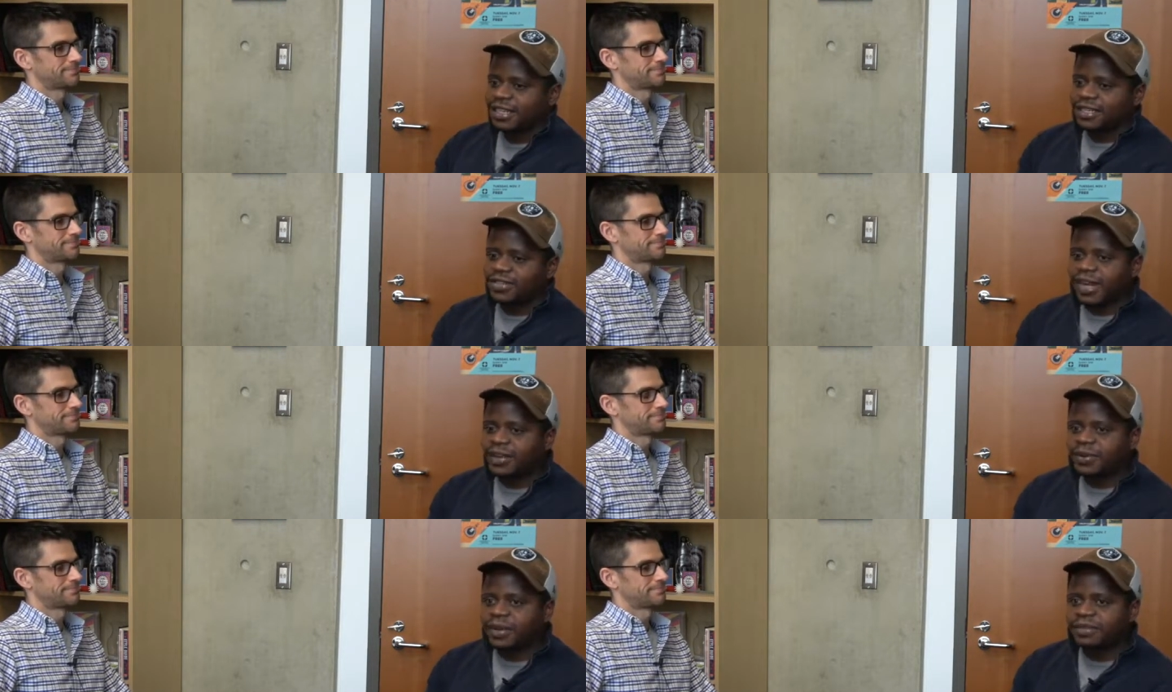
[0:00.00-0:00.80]
Speaker 1: so
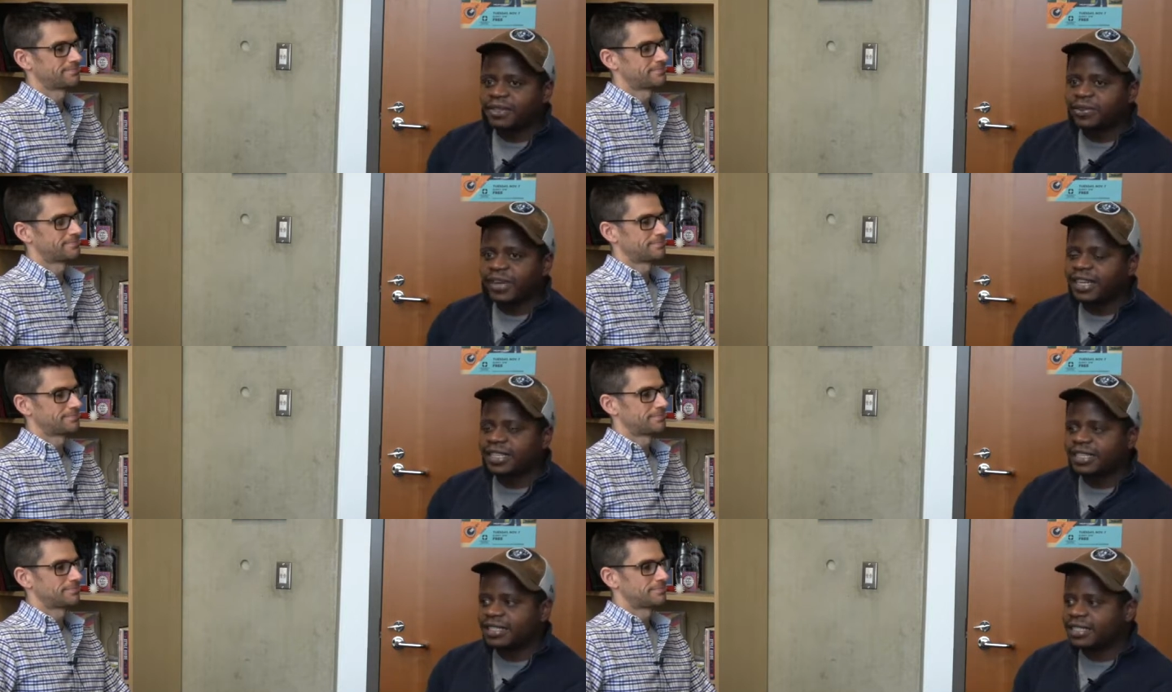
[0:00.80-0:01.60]
I grew up. So Grenada
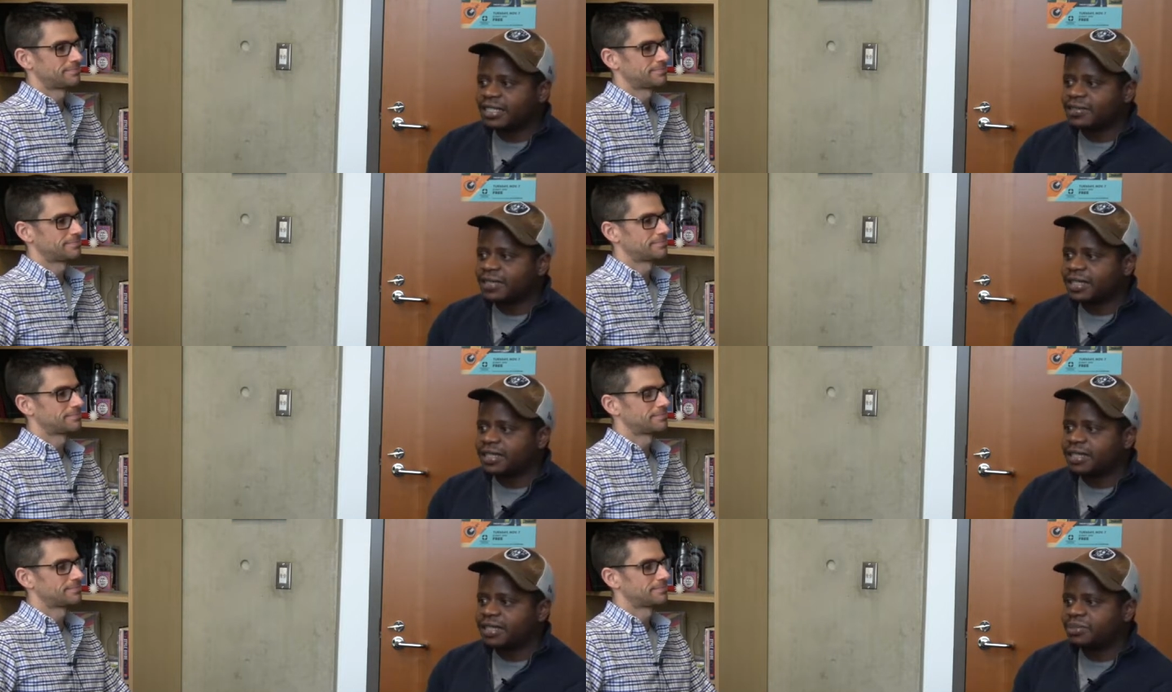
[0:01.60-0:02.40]
is is is
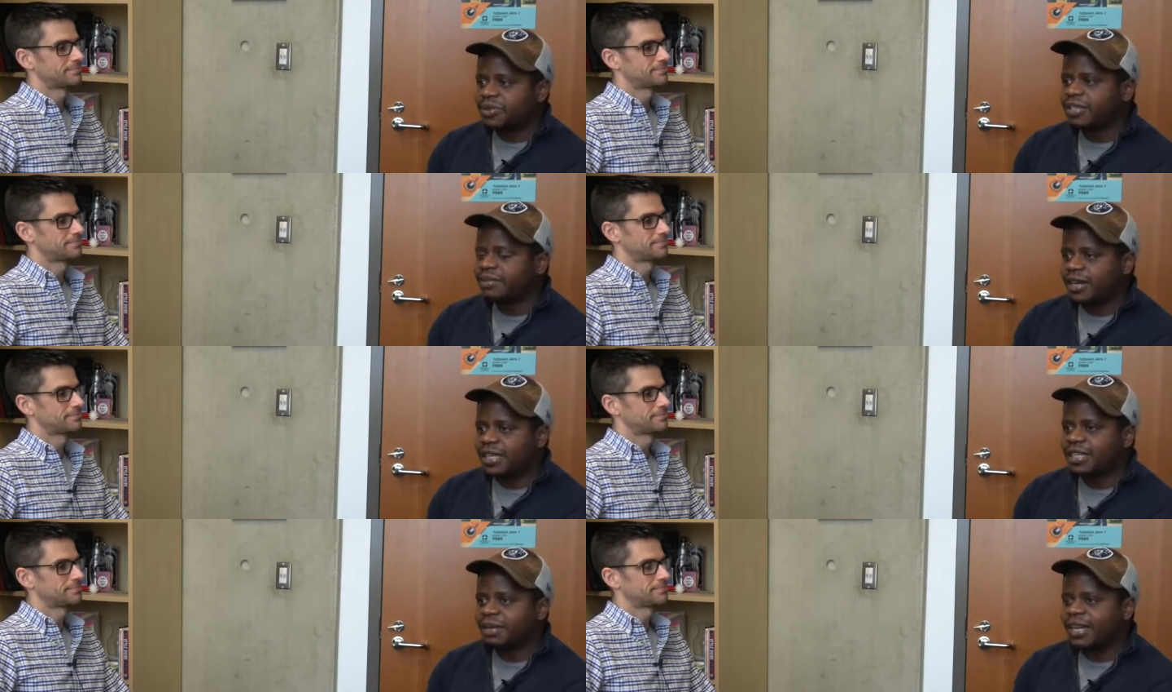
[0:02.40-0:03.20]
is, is pretty
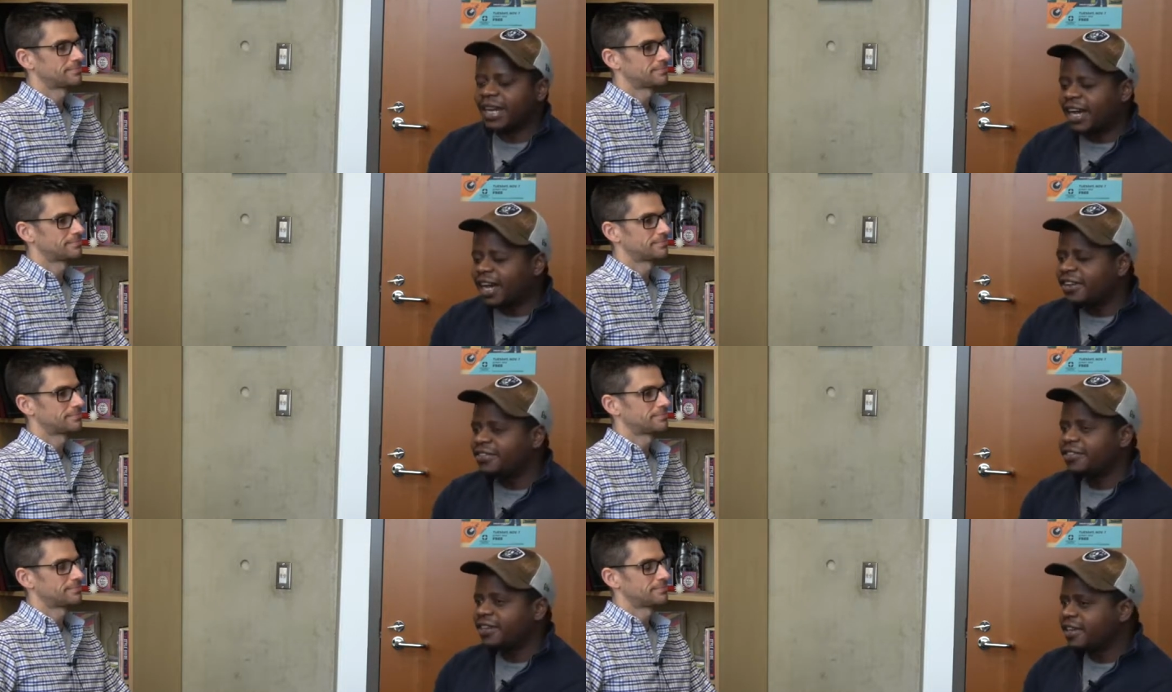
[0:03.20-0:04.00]
small. It's about a
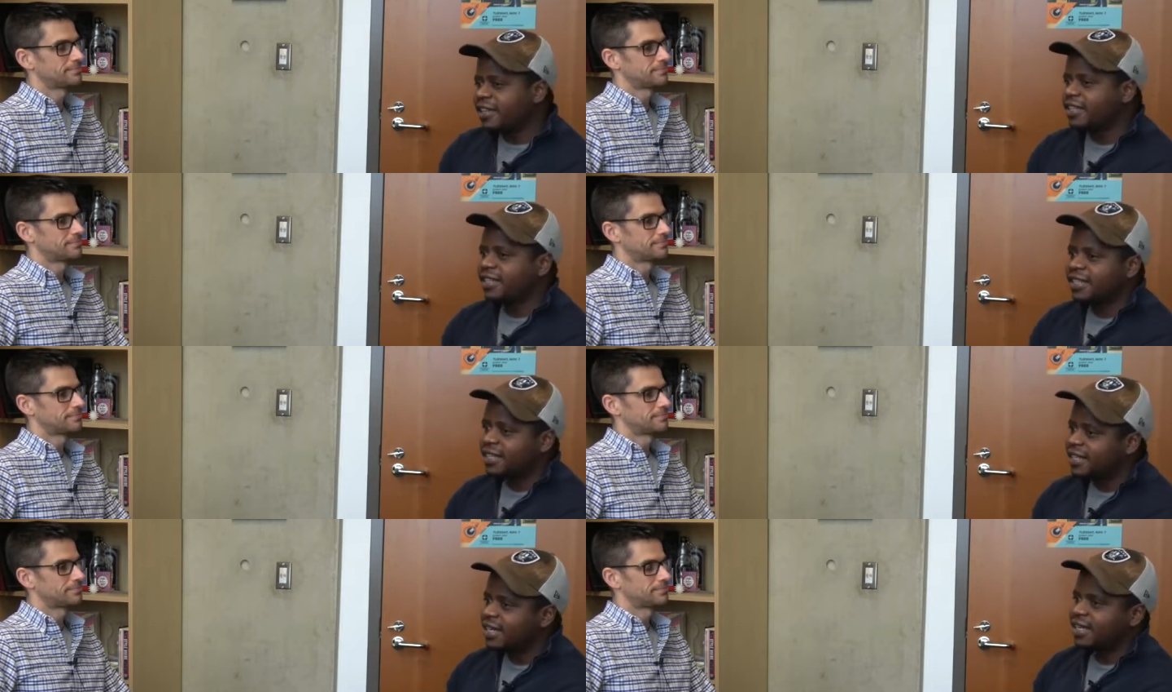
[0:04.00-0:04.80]
hundred
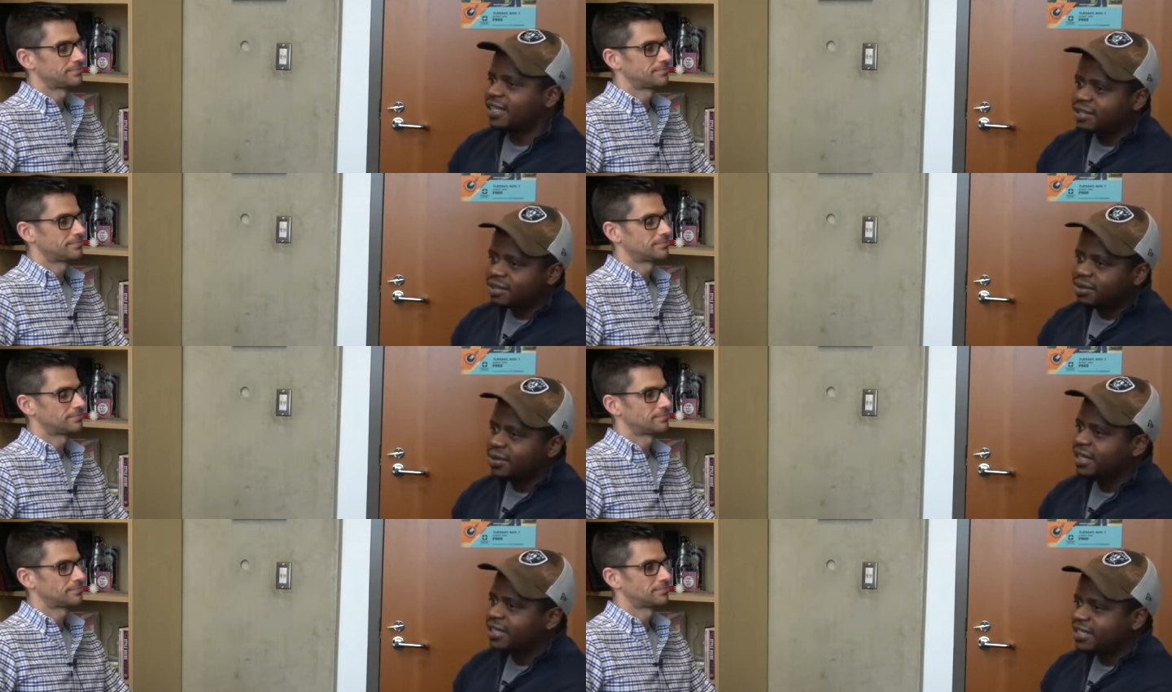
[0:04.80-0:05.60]
and
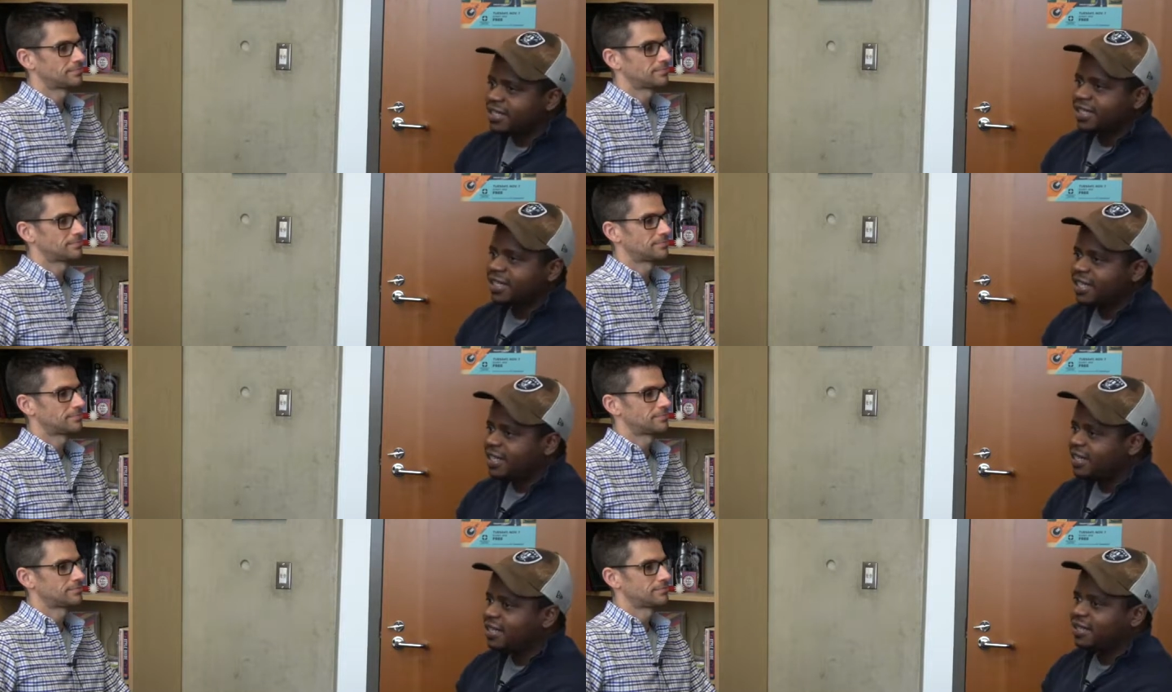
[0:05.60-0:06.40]

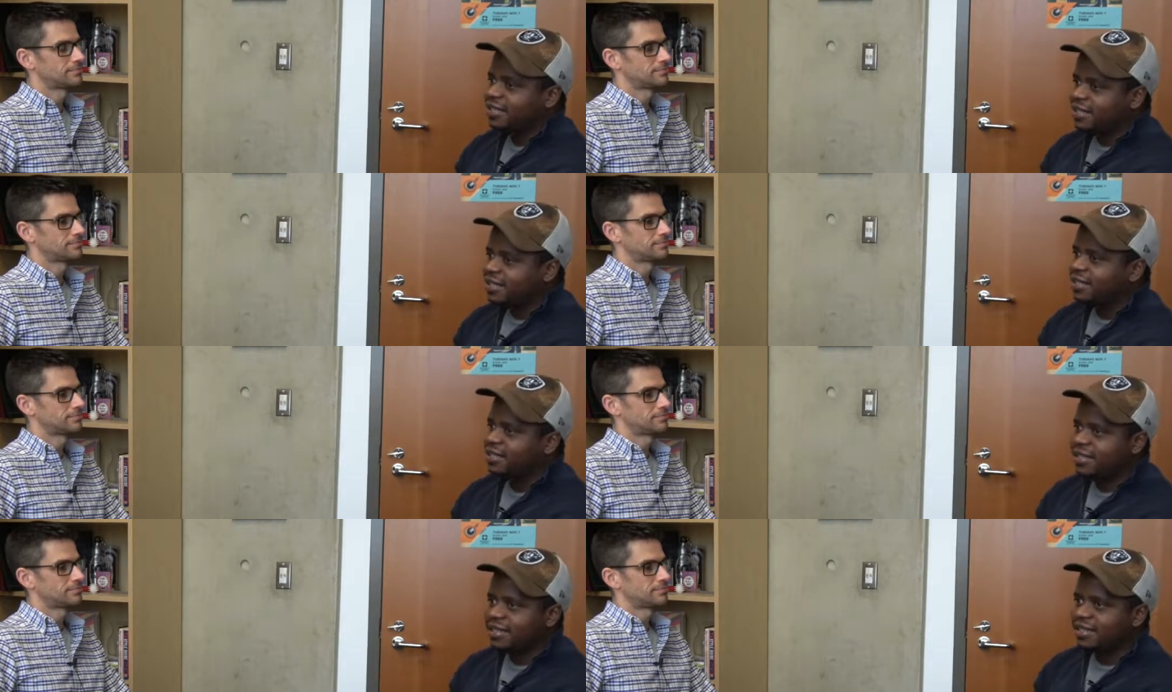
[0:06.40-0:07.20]

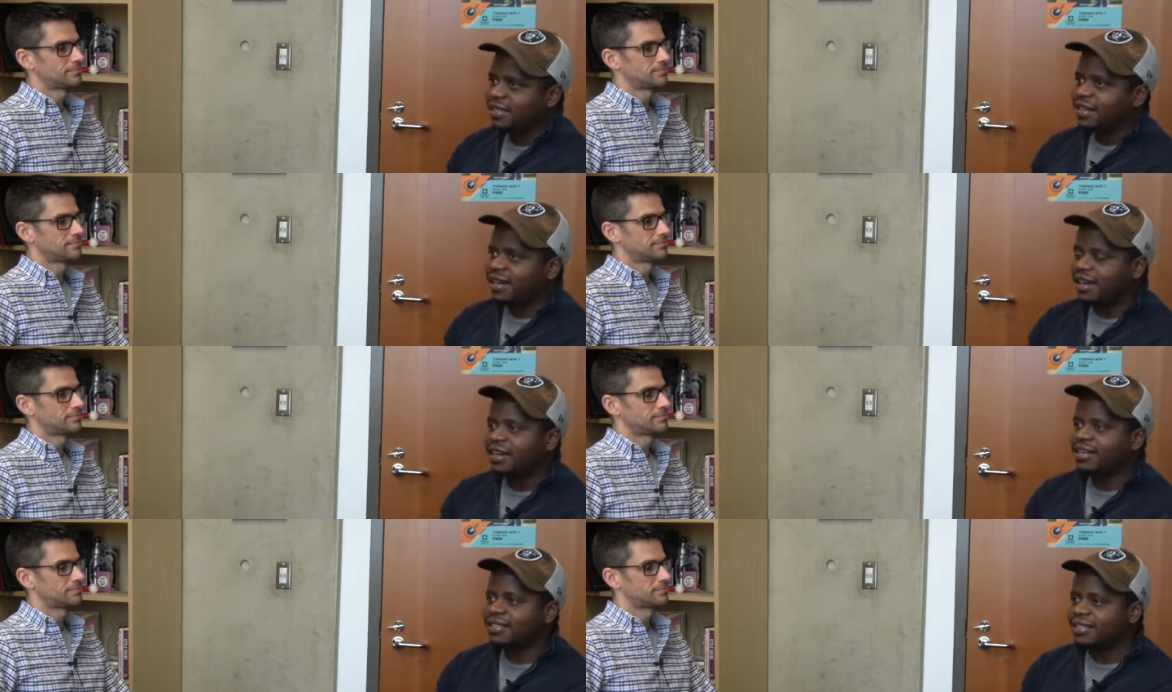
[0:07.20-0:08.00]
twenty
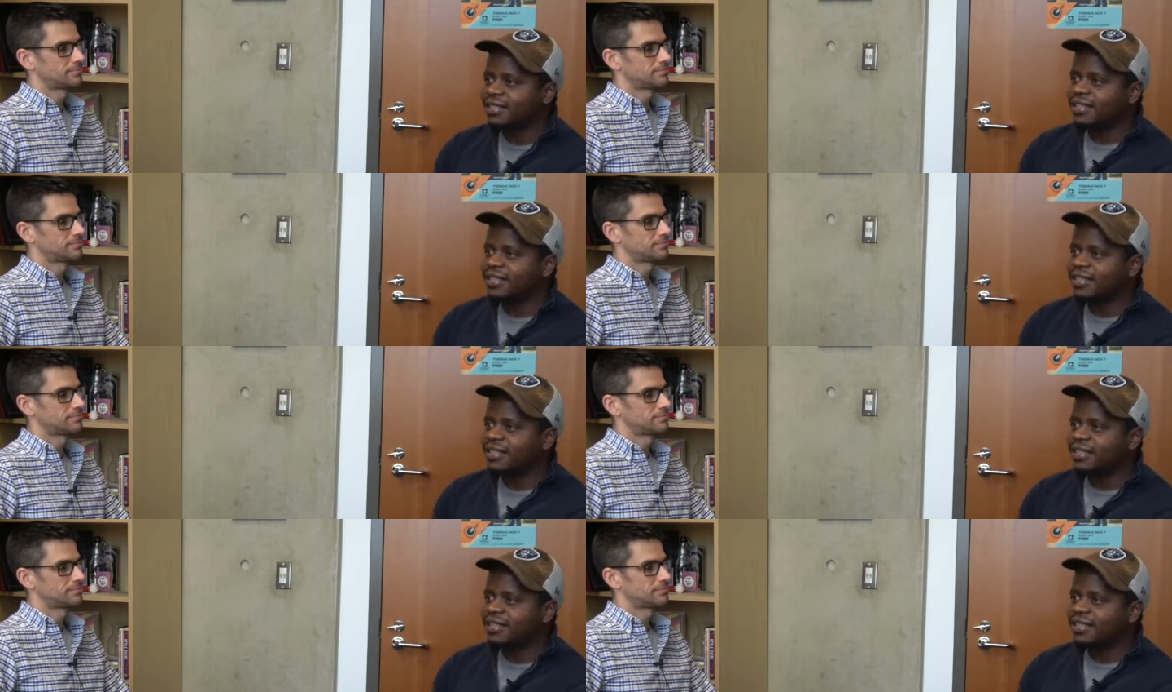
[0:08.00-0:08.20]
odd